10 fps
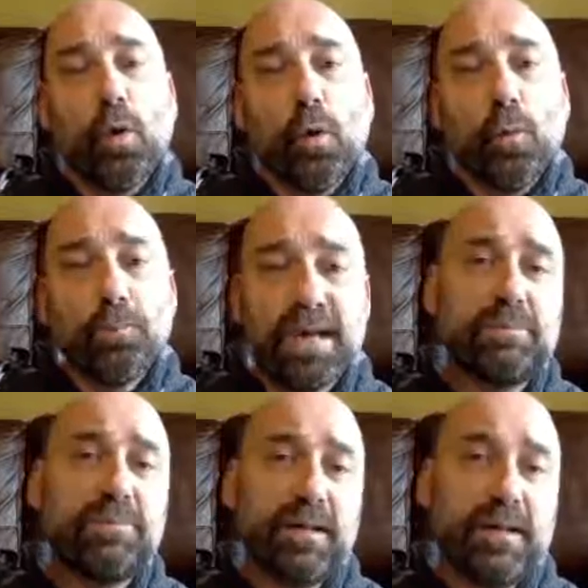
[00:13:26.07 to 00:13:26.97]
Or
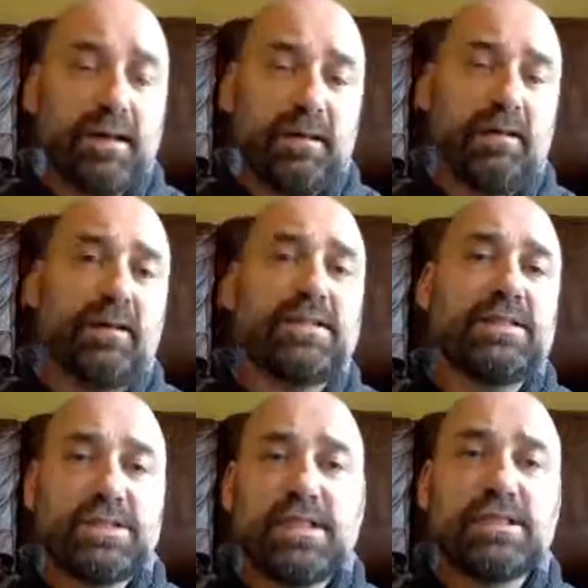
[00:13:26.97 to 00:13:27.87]
maybe I
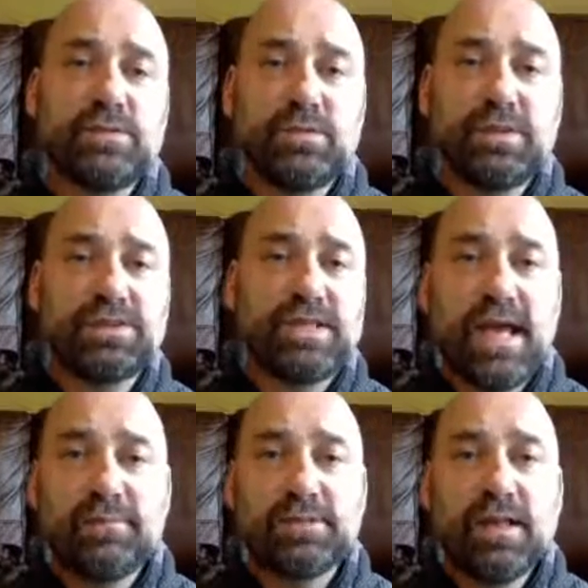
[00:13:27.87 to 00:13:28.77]
just need to
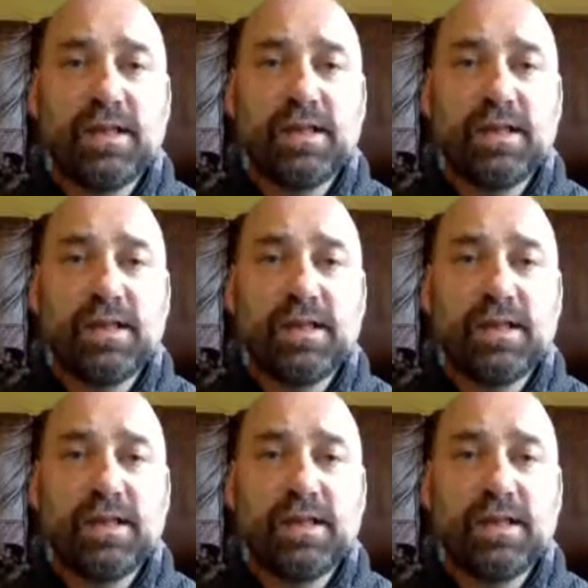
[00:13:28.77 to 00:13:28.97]
accept